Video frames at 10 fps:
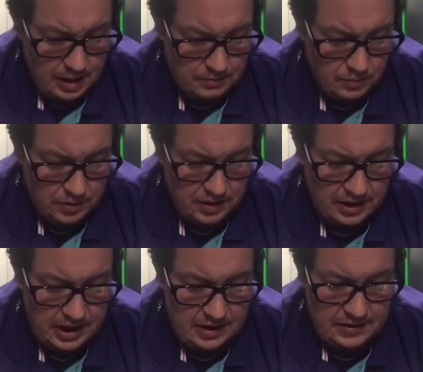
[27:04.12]
one of the
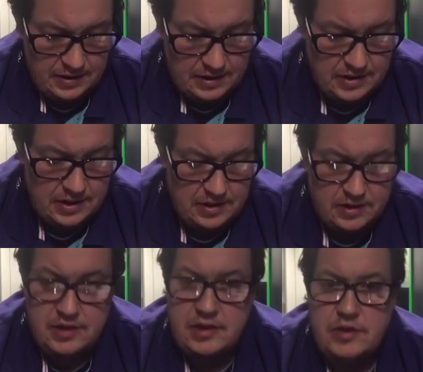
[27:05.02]
key things
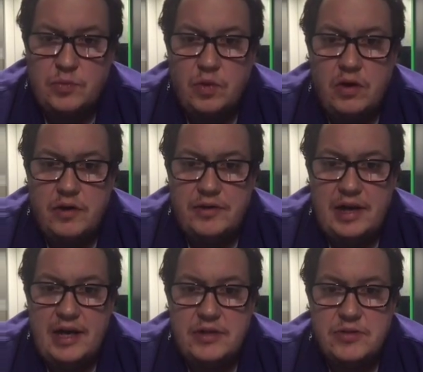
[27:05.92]
is what are the
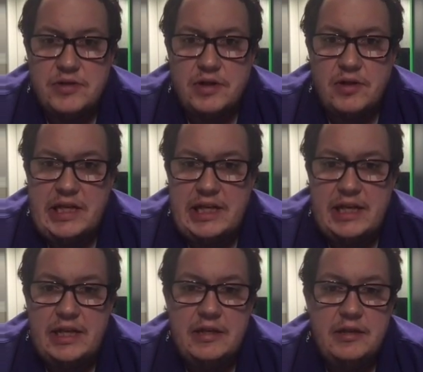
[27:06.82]
lecturers like
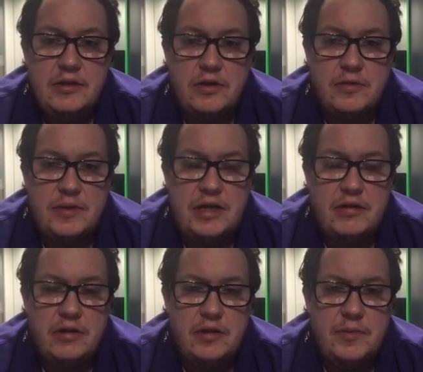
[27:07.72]
here on a Media
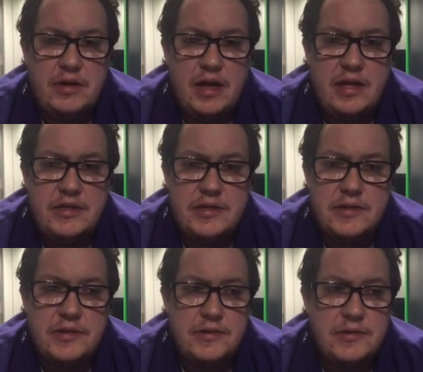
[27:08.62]
and
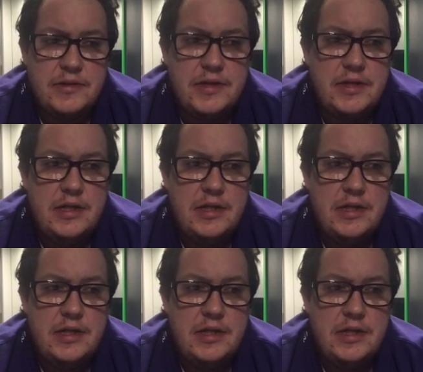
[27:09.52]
Communications course?